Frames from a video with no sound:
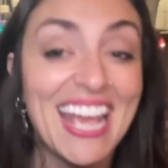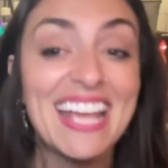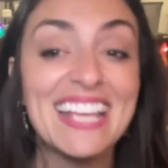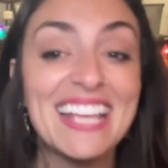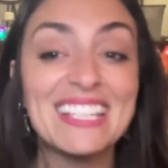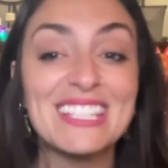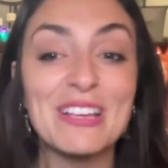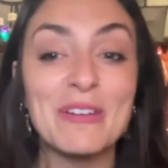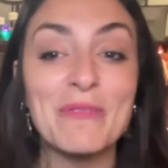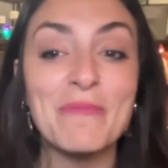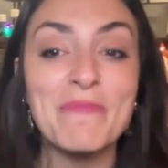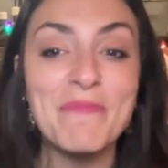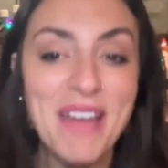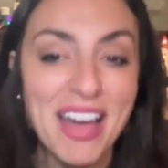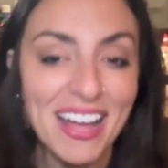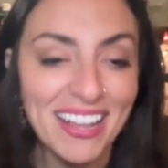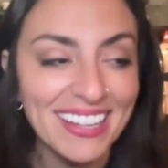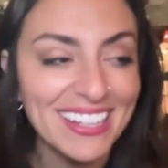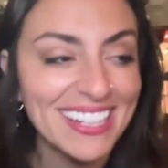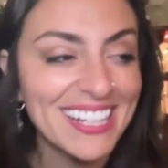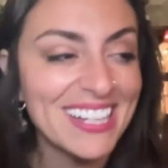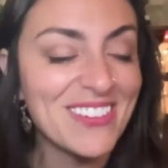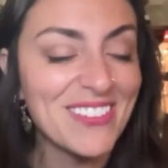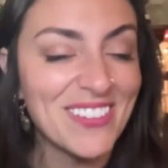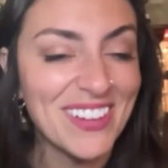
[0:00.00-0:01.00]
So
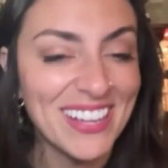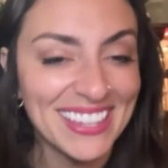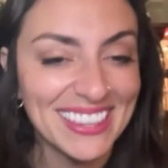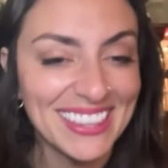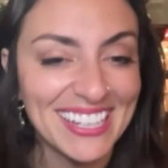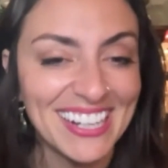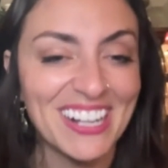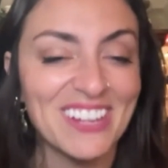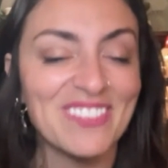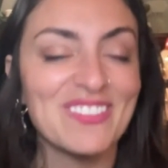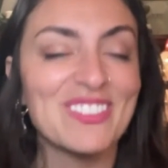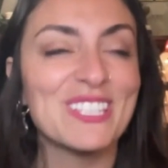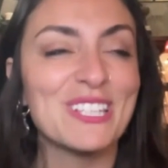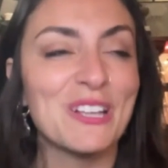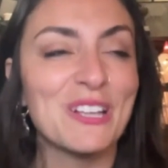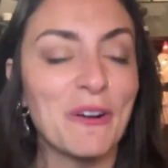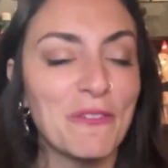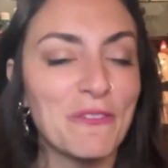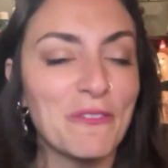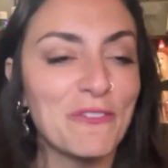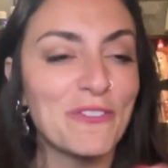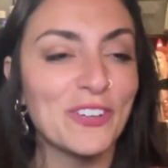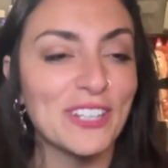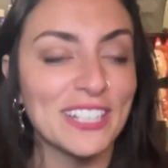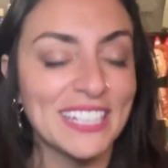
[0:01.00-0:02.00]
Melanie went there. I'm
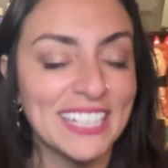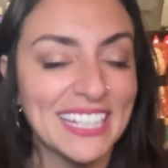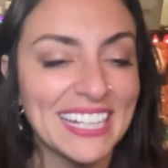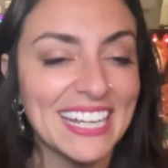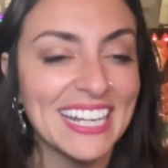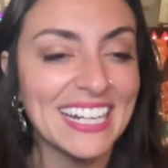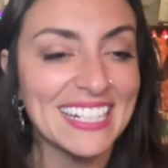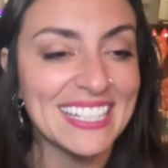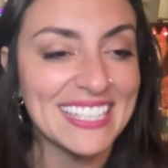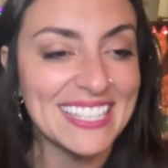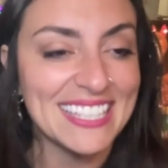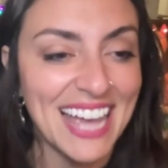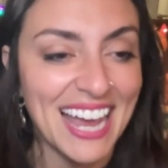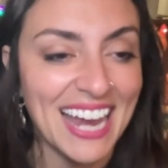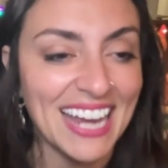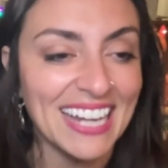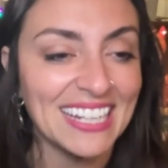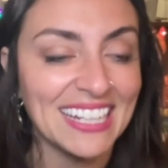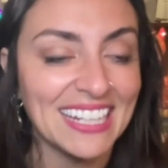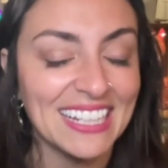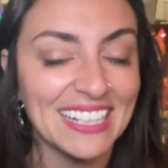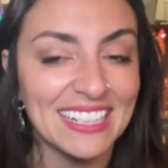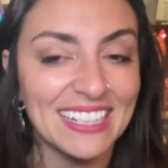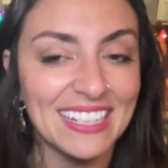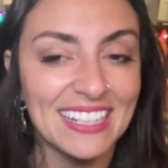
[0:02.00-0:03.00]
so freaking
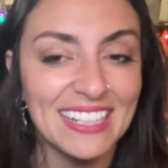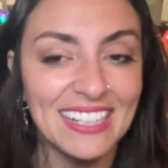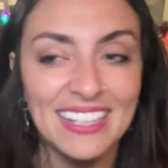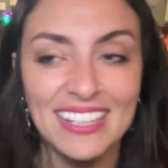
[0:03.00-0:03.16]
excited.